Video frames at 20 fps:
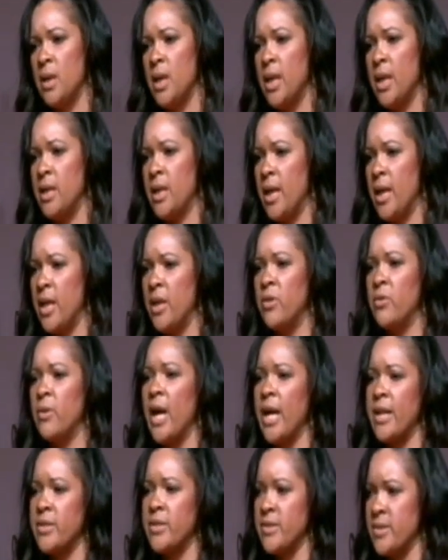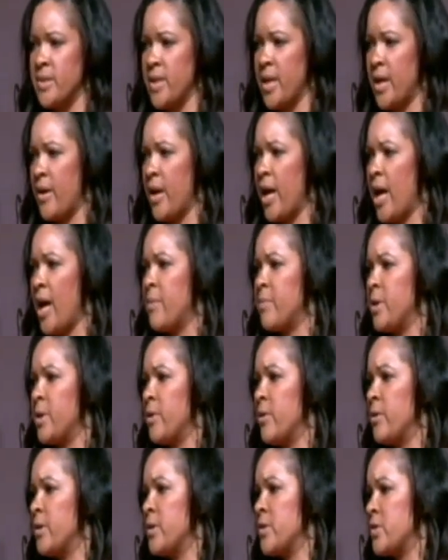in the interactions that are
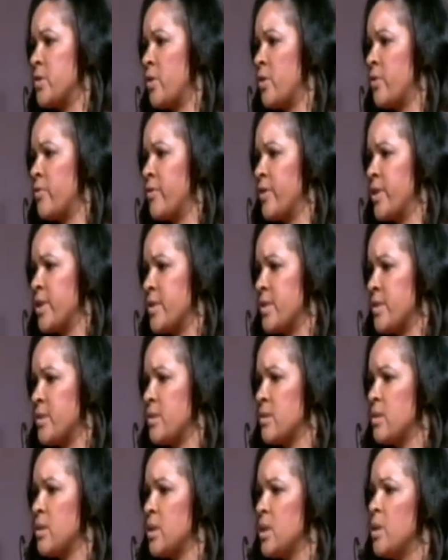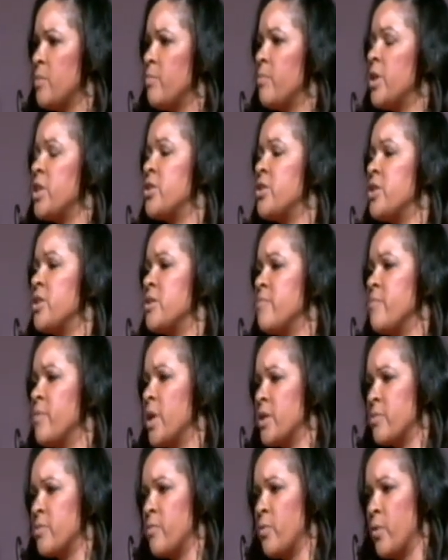happening on the surface, but she's
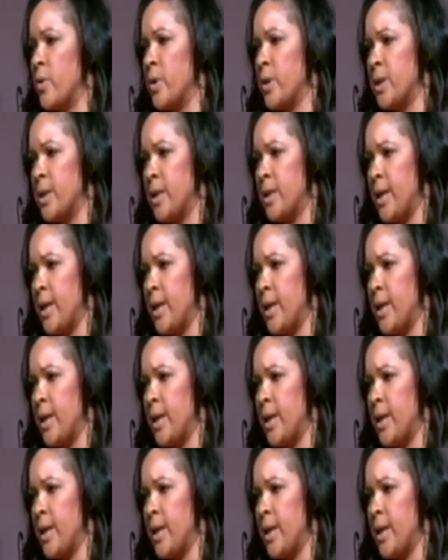much more than